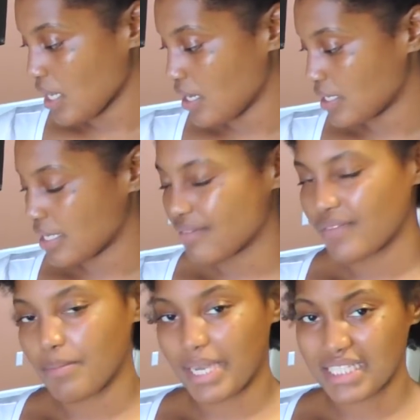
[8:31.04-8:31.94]
the
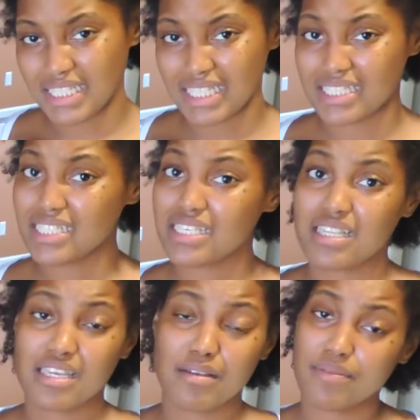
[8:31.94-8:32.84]
inflammation and just
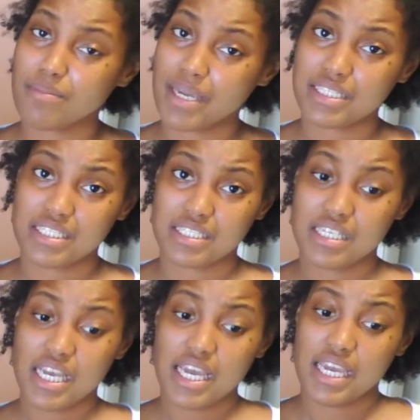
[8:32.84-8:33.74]
other
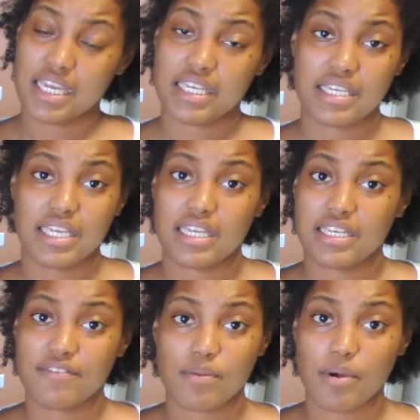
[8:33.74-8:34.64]
inflammation
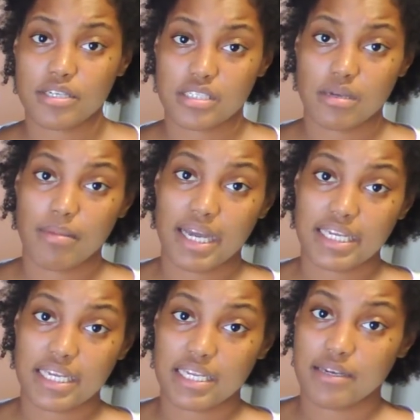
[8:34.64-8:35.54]
in different parts of your
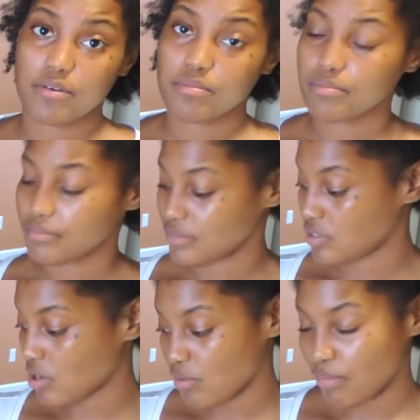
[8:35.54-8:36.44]
body. It can help,
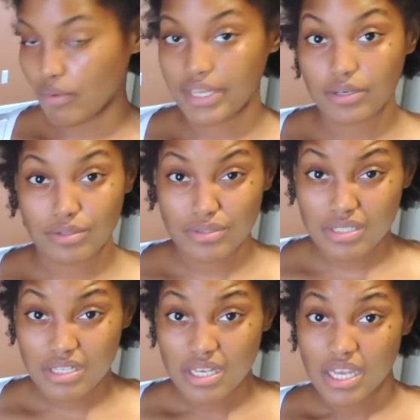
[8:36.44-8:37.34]
you know,
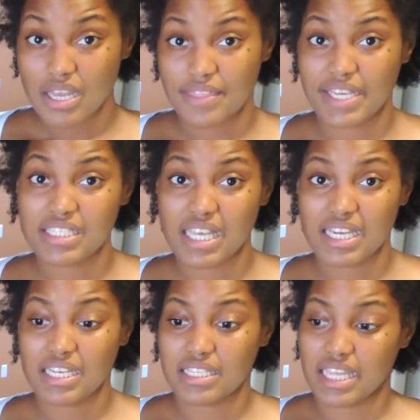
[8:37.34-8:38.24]
boils, things
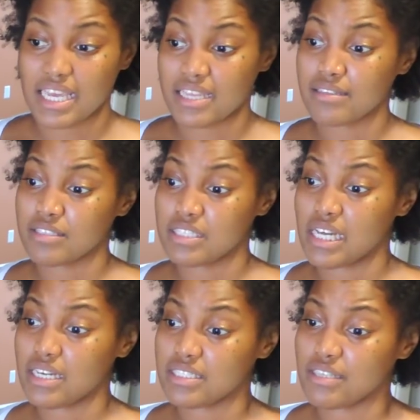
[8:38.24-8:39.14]
like that,
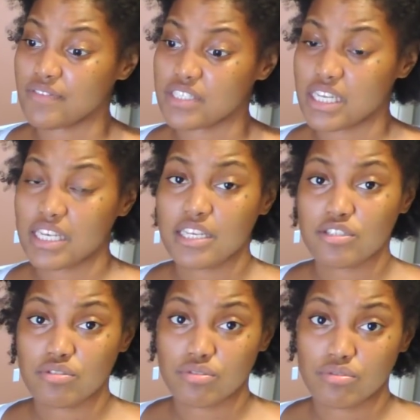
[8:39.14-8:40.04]
the different skin
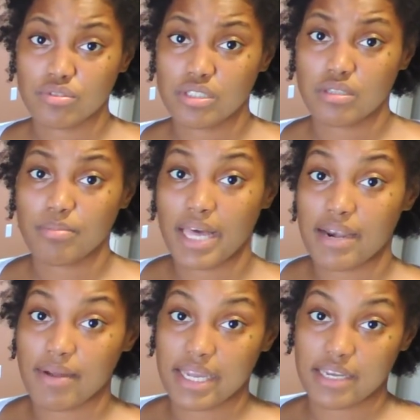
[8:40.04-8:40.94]
issues. The
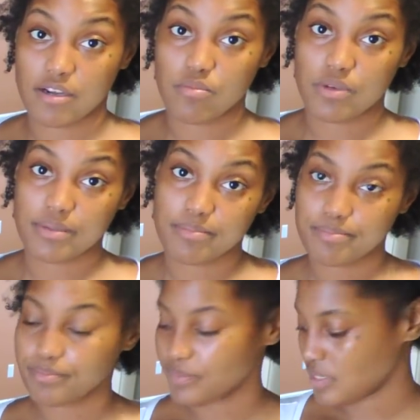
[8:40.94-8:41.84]
Bladderwrack can help with,
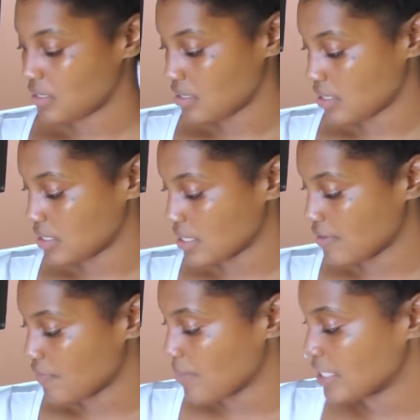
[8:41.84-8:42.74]
because the
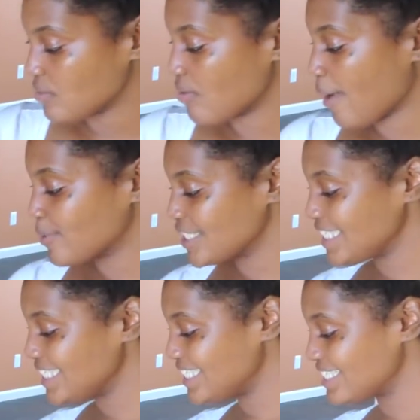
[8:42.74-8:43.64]
inflammation
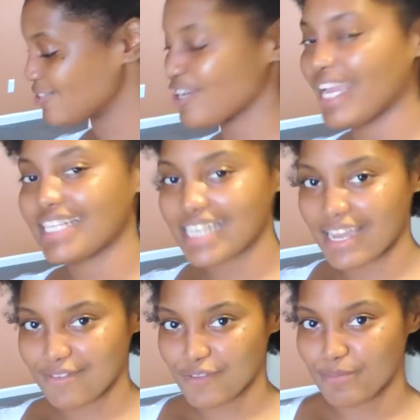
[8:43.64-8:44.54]
properties, or
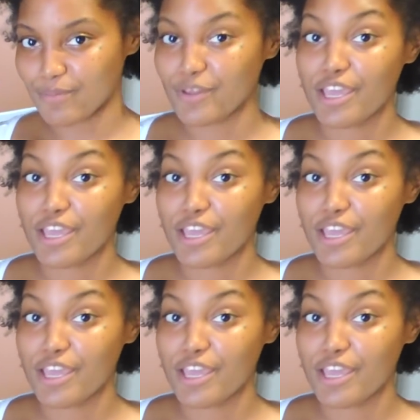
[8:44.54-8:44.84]
anti-inflammatory